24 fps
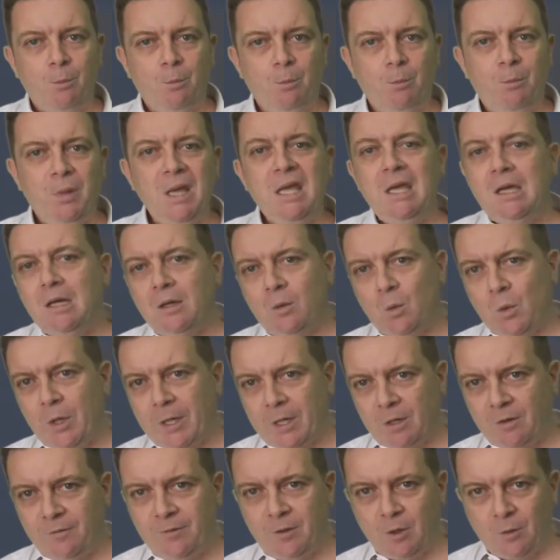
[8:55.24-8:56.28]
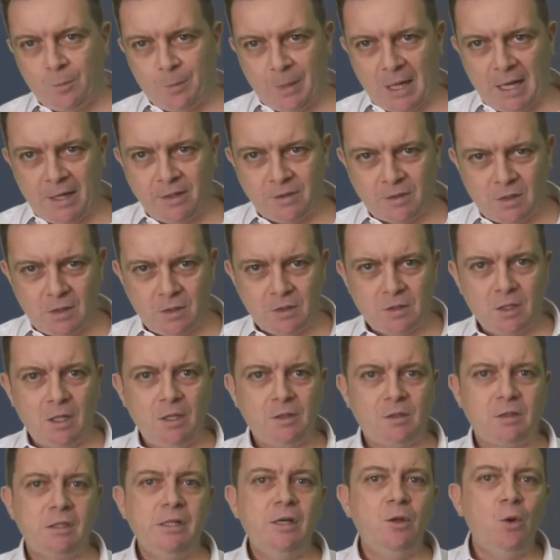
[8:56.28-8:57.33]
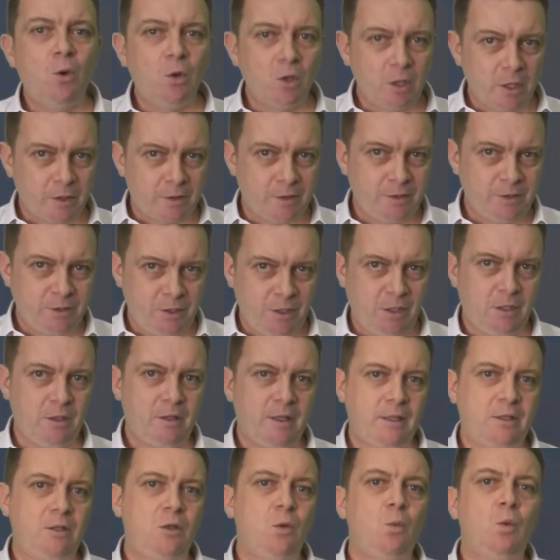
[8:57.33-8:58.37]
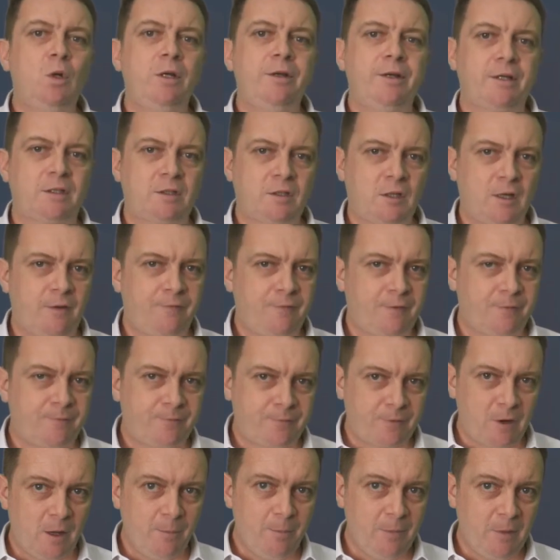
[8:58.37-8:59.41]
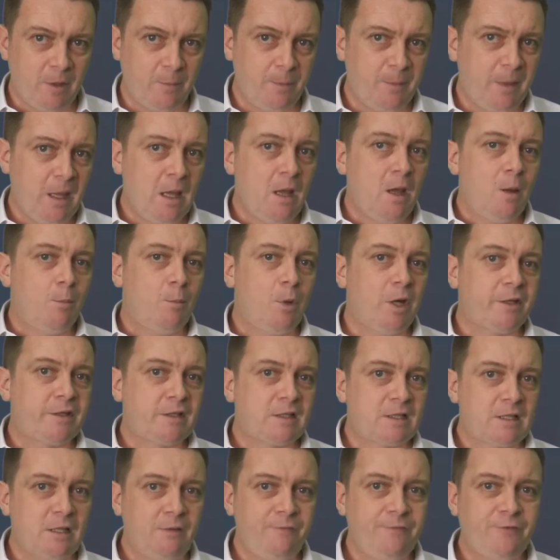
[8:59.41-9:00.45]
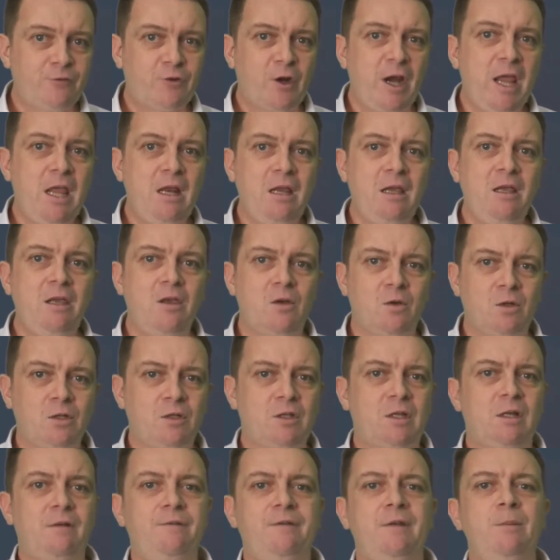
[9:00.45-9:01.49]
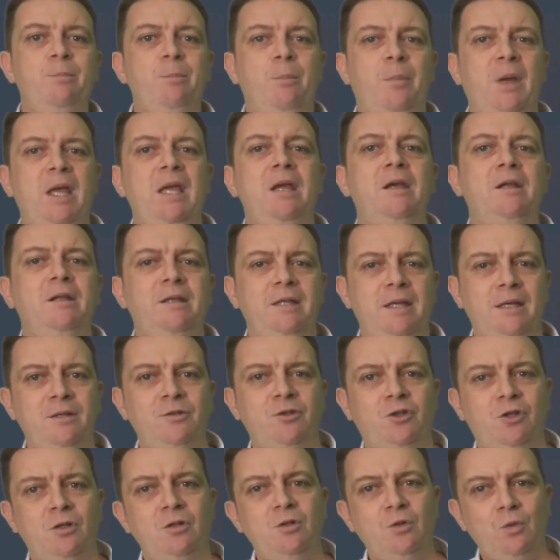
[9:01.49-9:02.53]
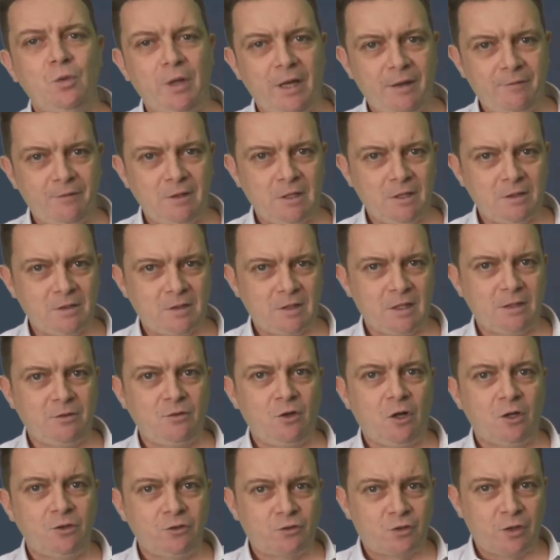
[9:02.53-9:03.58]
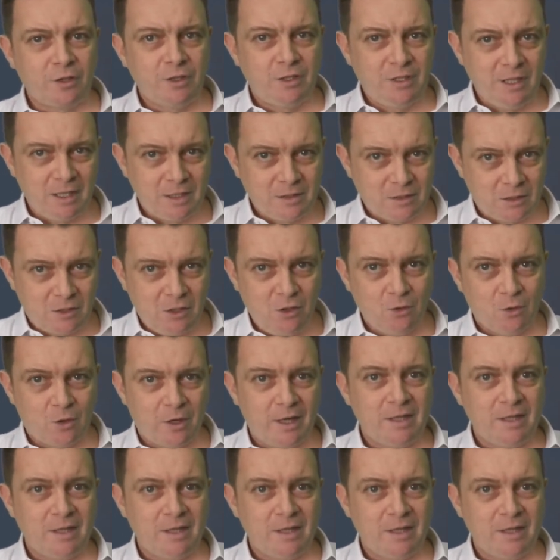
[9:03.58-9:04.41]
Being aware of your biases is no guarantee that you will not suffer from them, but self-training yourself in paying attention to evidence that contradicts your